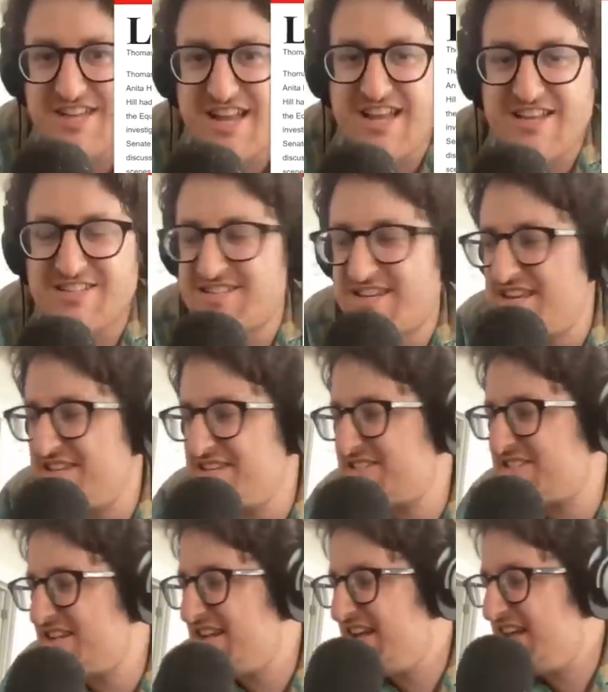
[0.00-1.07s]
is is
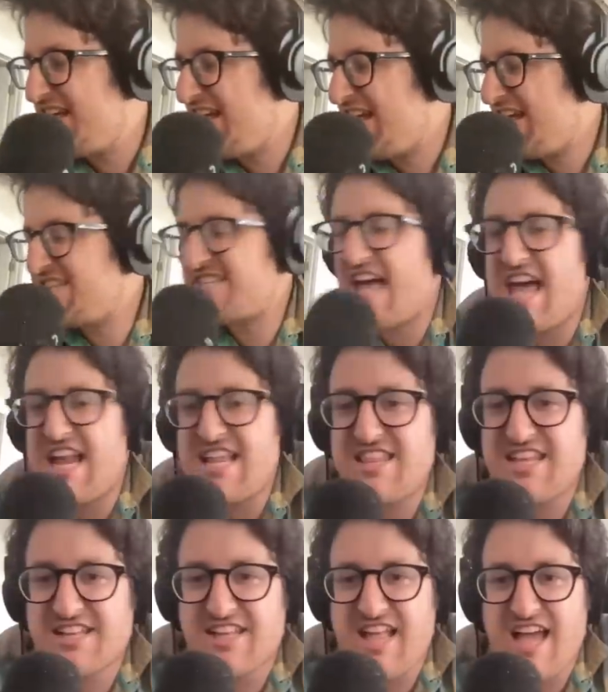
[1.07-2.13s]
is is
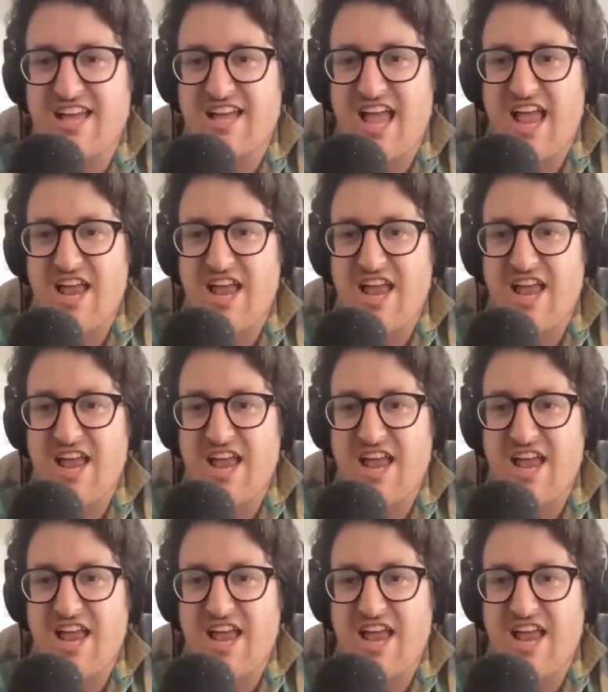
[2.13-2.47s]
anything like